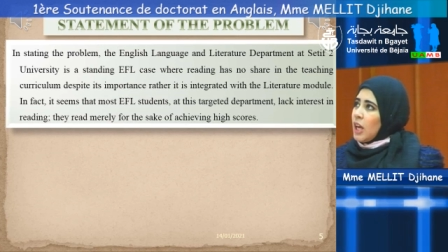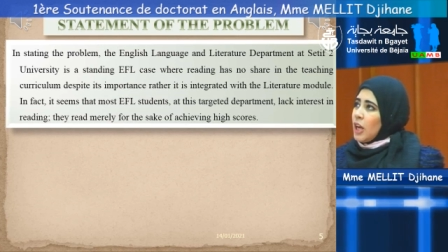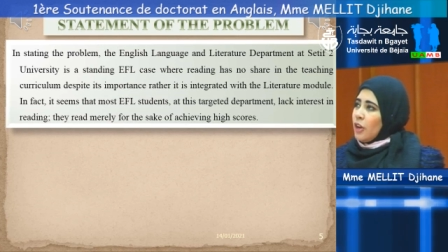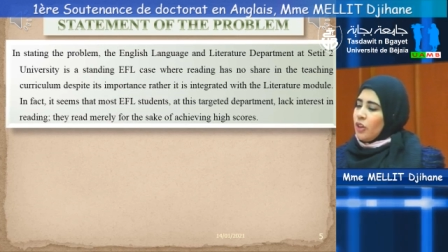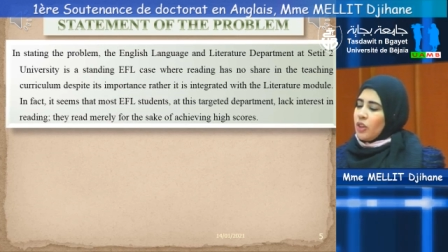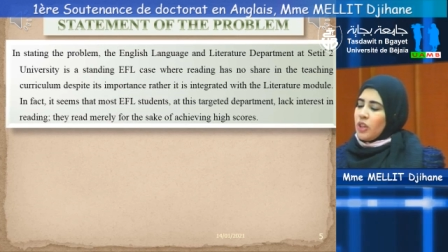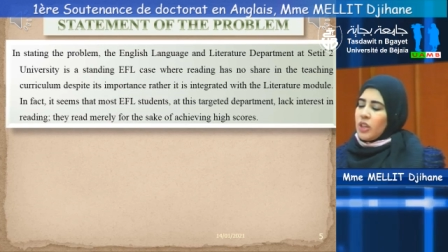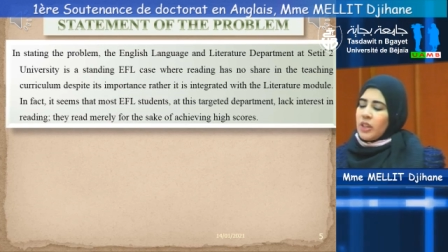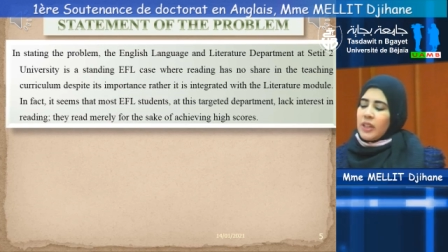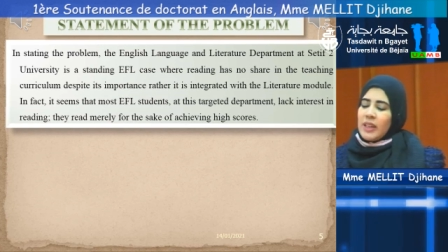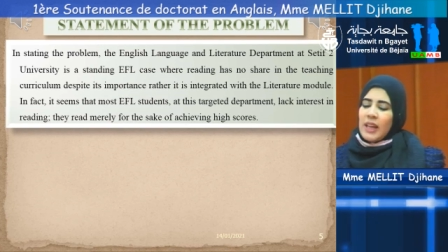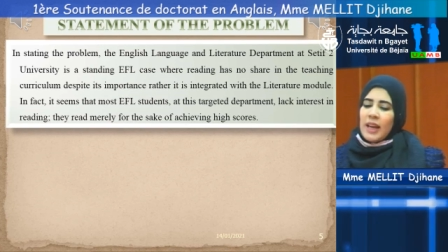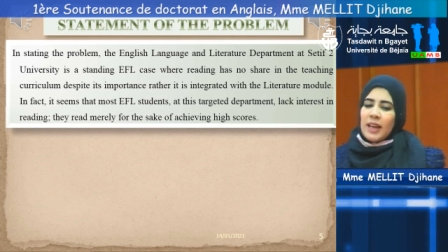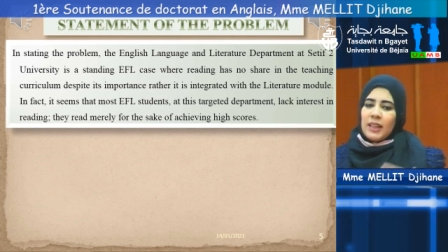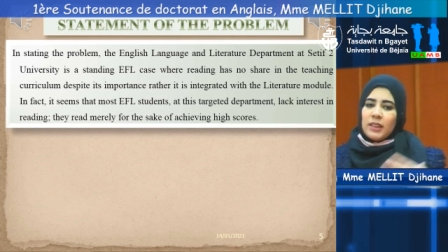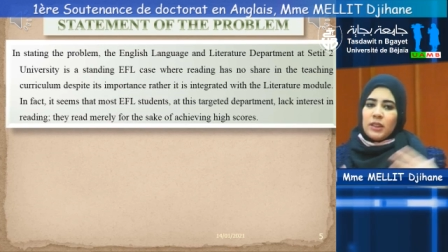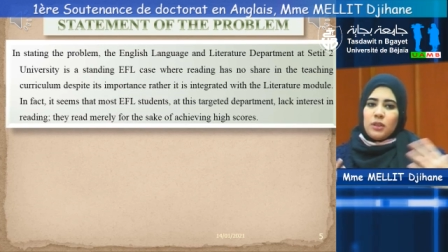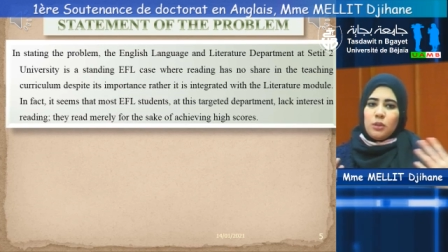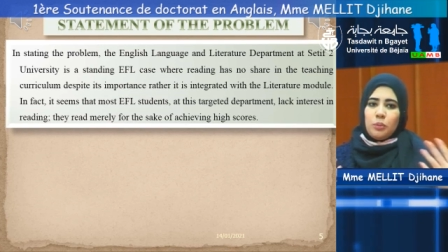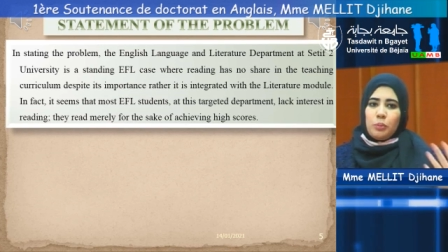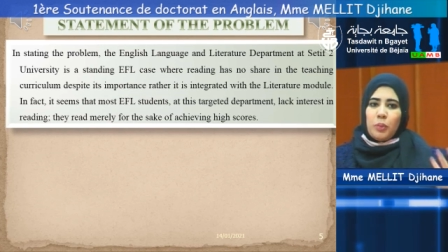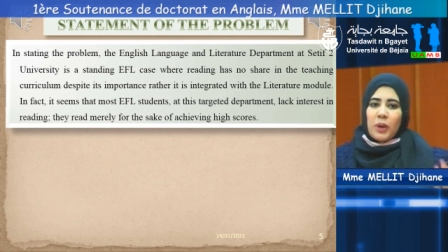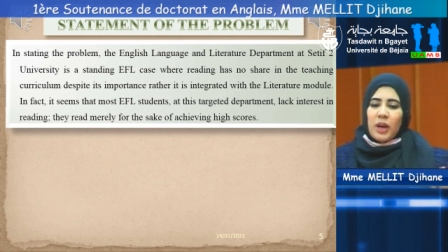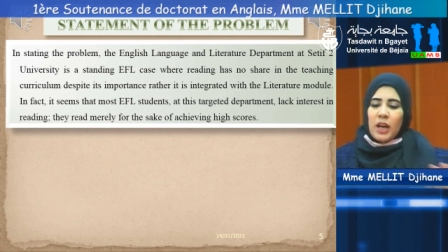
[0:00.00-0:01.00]

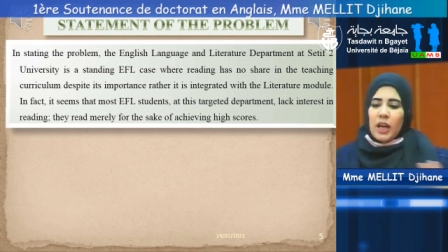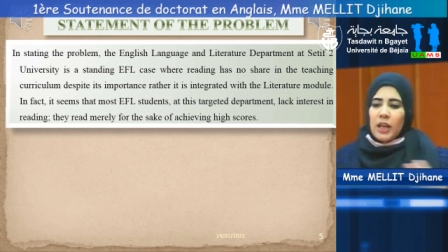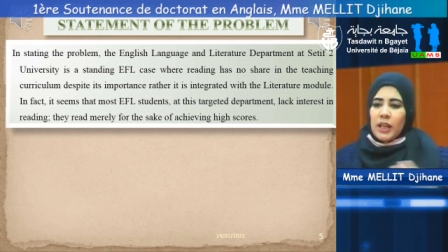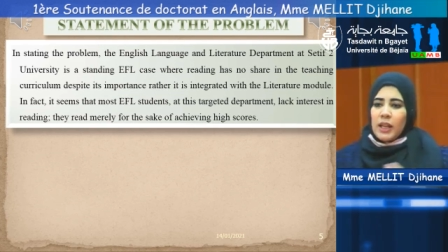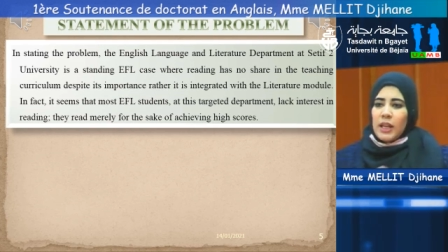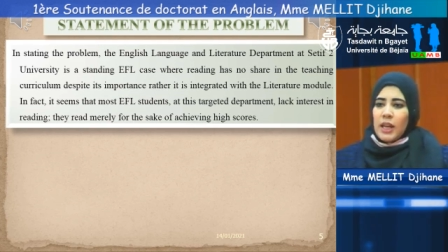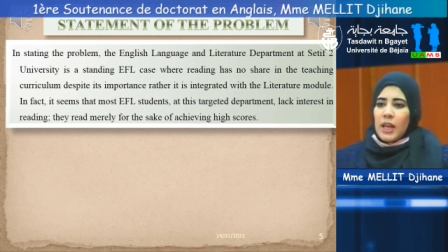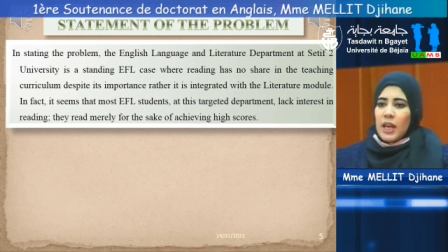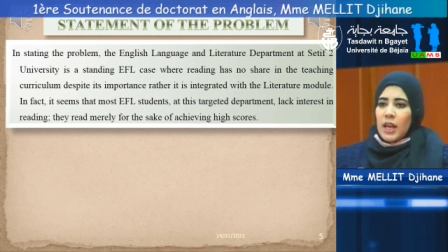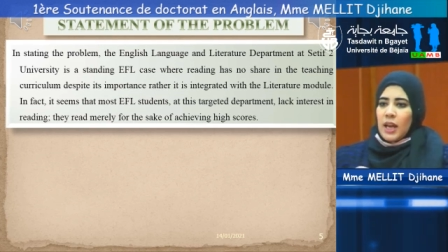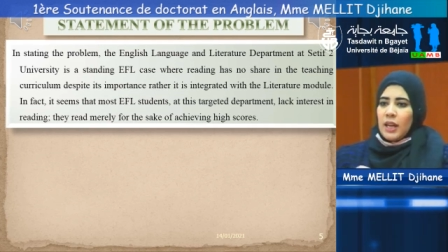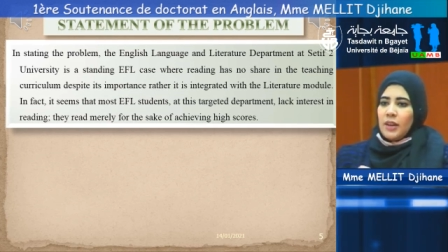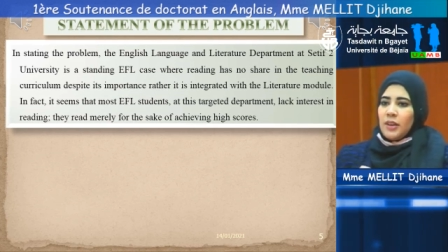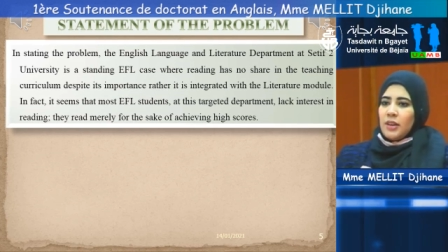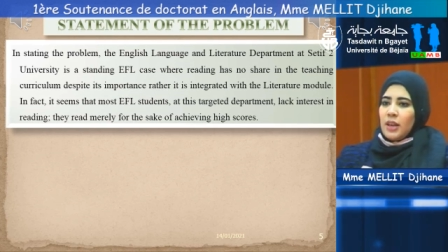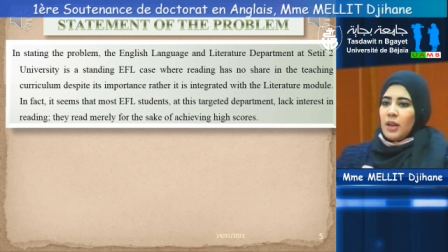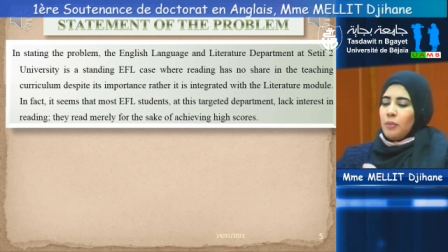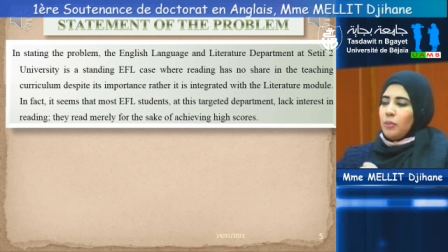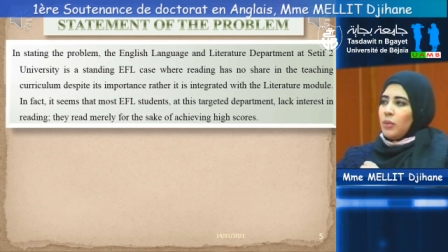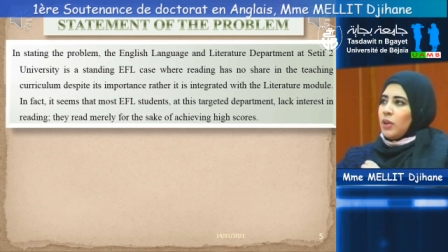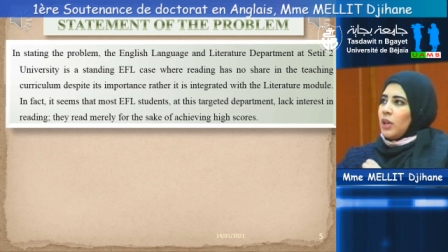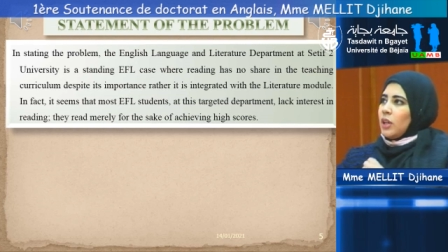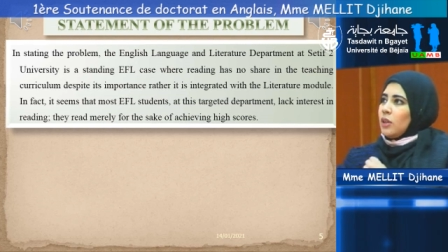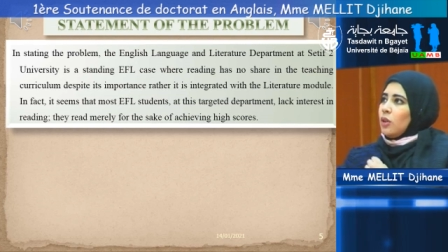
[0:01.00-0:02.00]
recognized by a
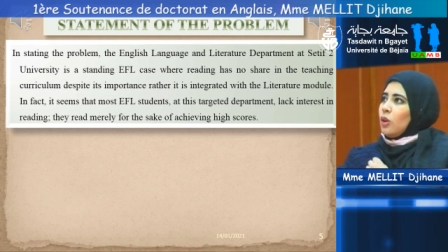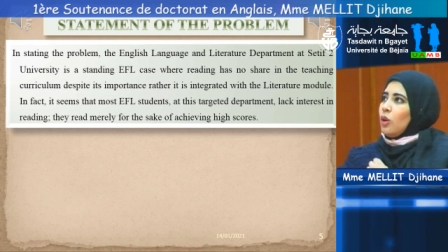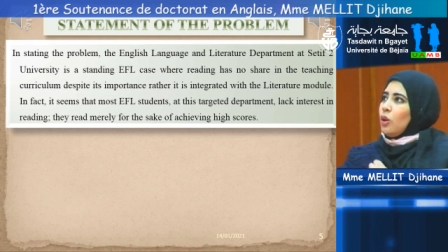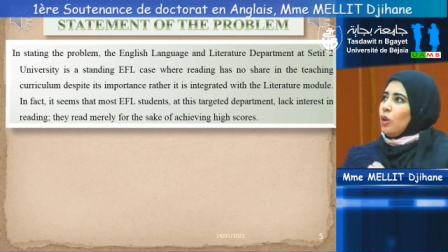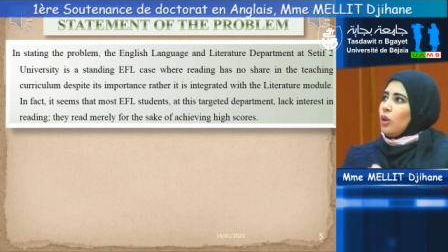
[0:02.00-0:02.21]
number